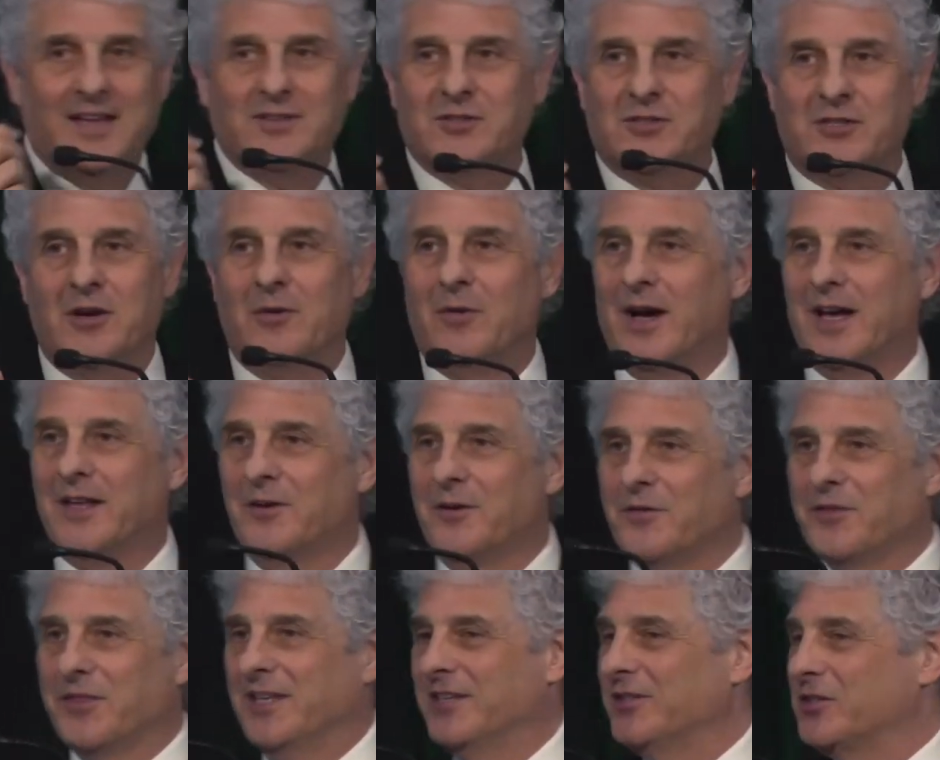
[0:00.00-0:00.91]
And so I
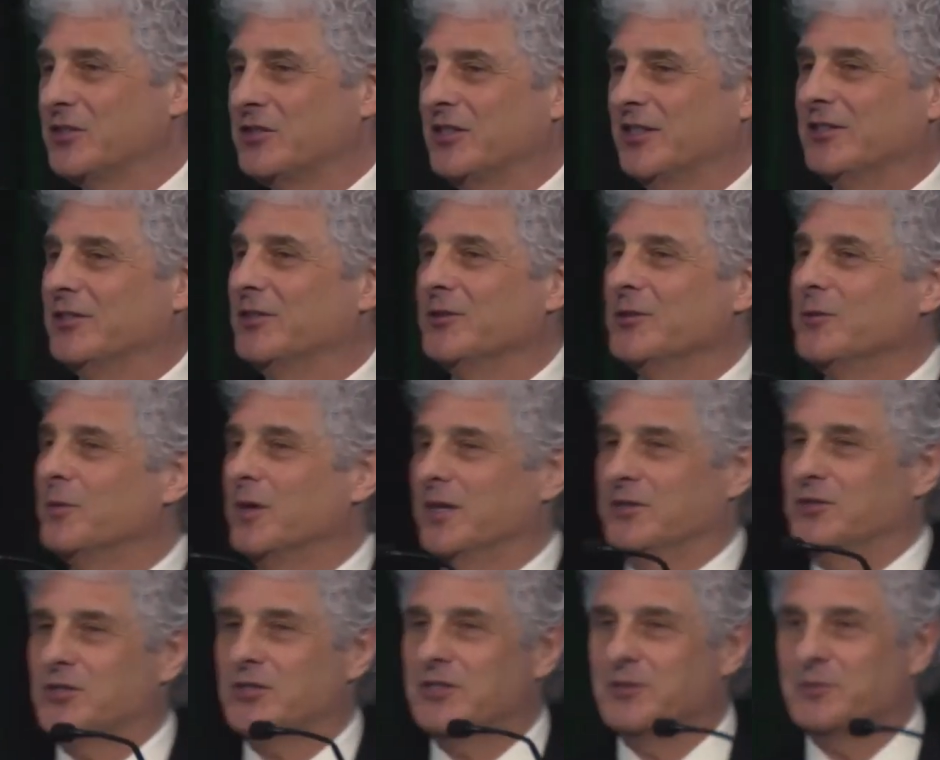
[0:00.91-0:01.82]
don't think she knew
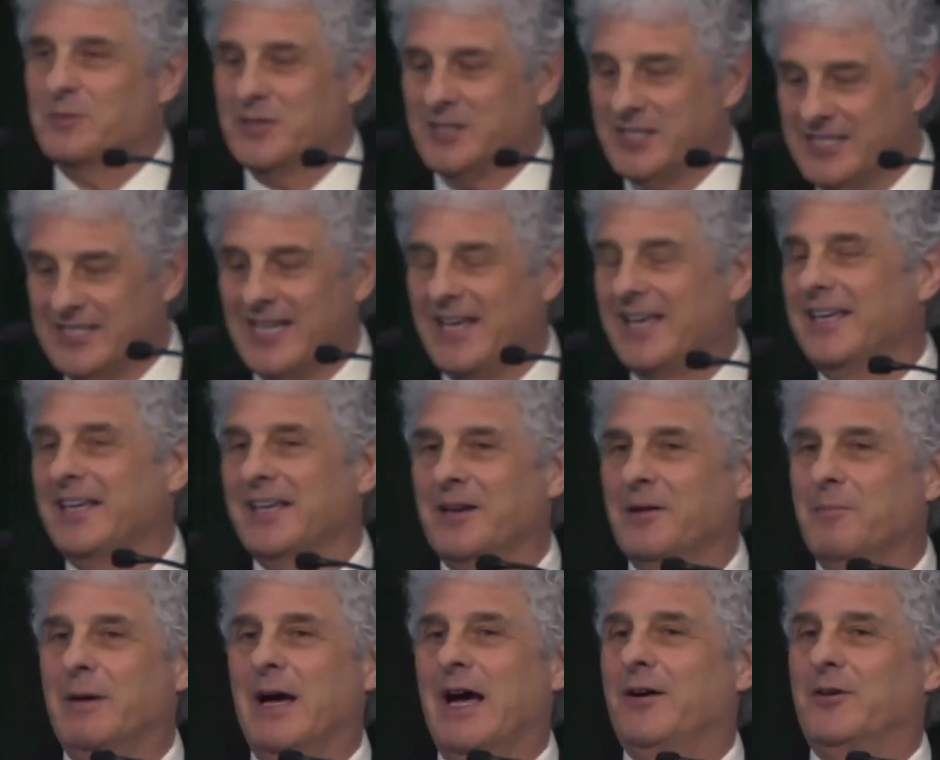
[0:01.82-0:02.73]
what she was
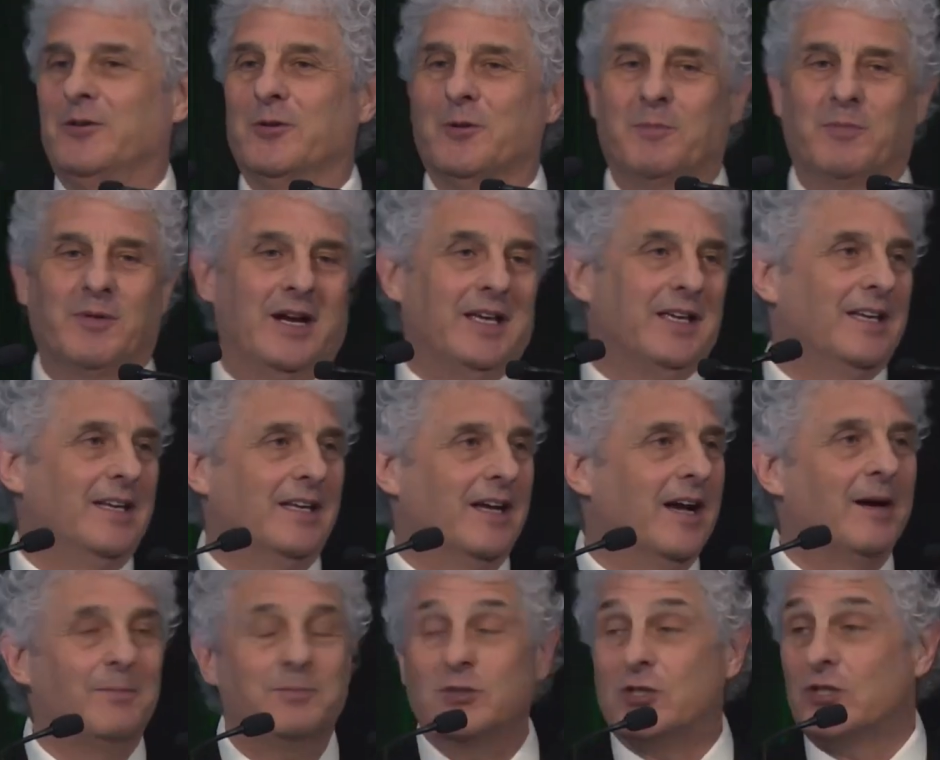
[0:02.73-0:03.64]
saying about your
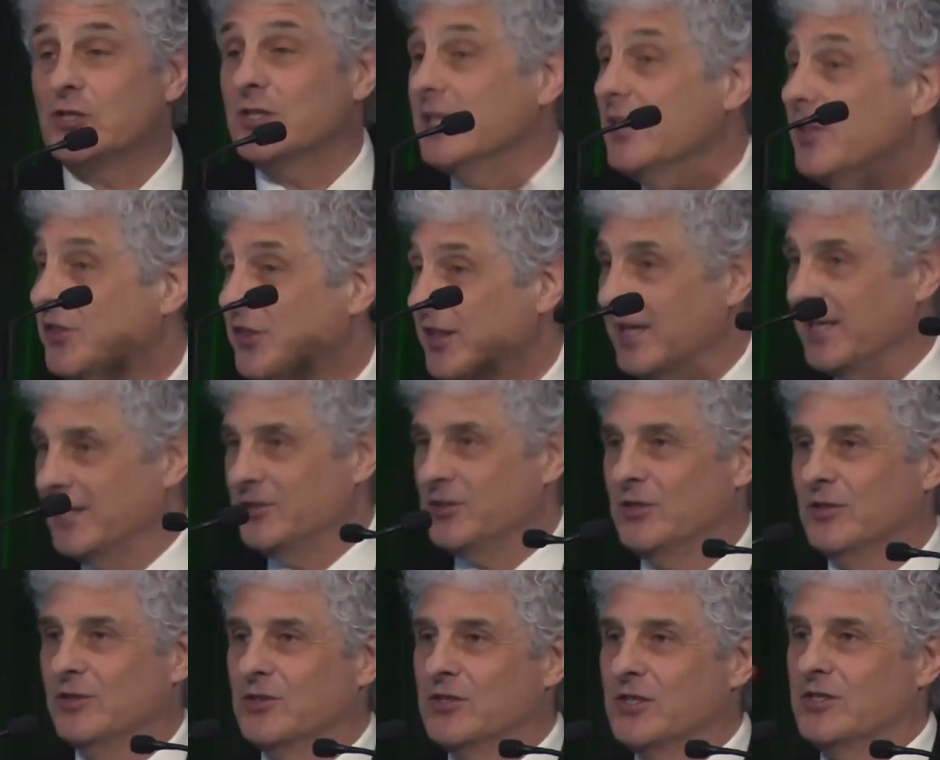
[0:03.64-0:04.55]
breaking up. She
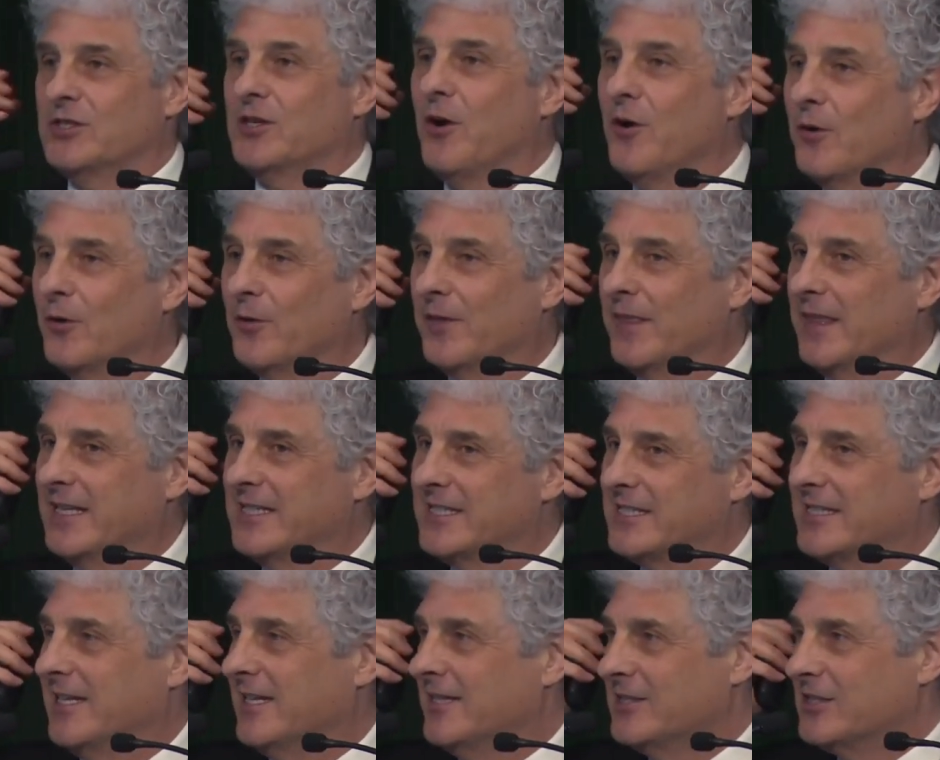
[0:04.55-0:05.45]
thinks you just hold
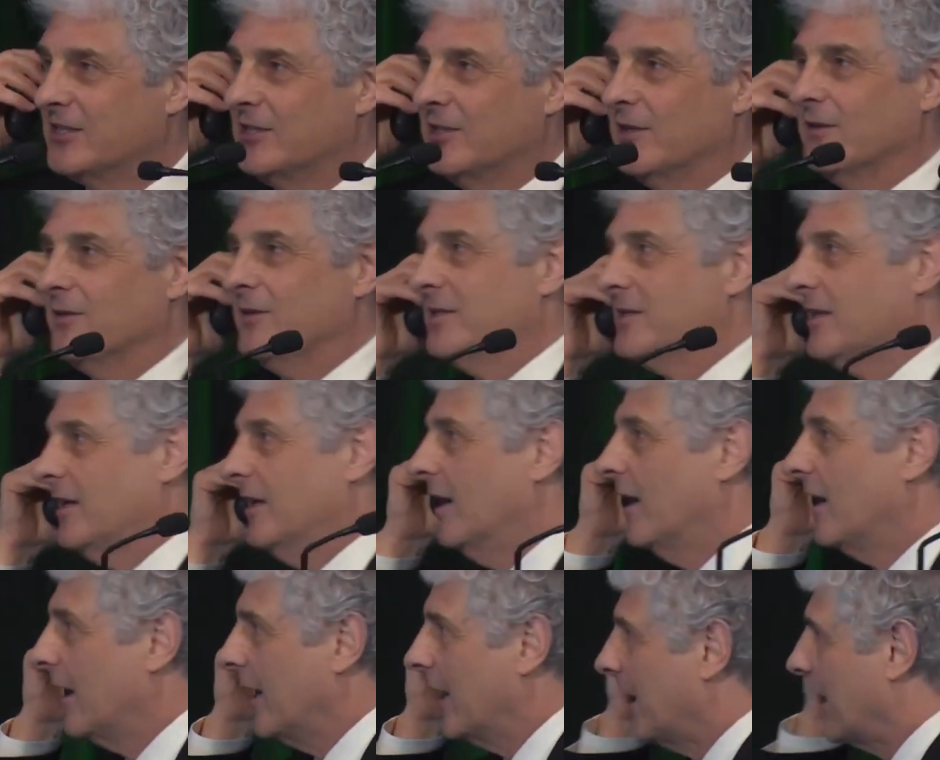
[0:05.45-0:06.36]
these things to your and say,
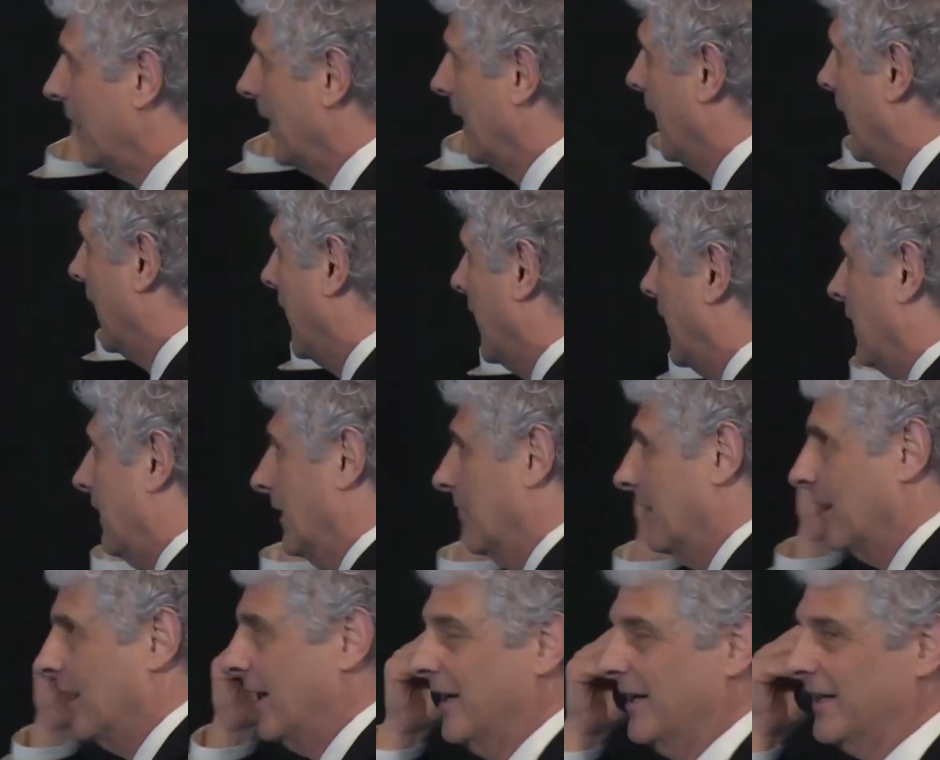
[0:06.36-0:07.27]
You're aching
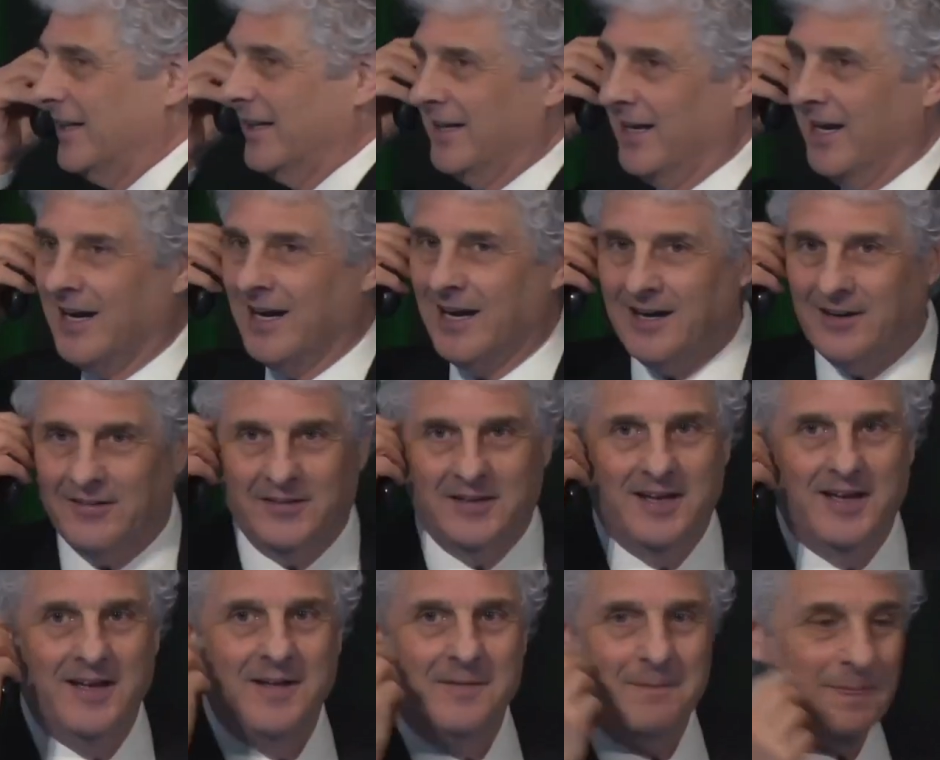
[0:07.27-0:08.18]
up. You're aching up.